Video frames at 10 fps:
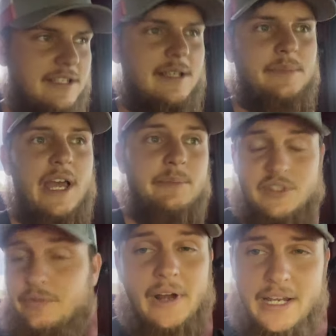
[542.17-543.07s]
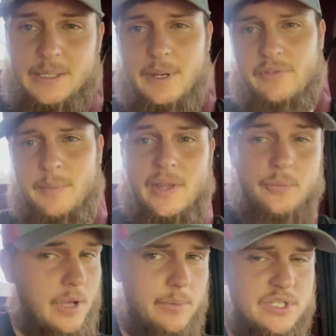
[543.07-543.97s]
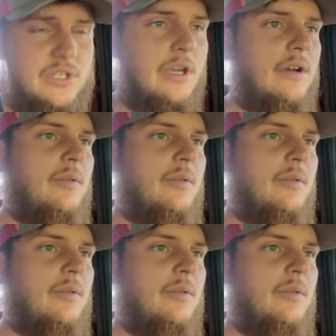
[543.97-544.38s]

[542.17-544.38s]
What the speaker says: sometimes to find them every month. We always do,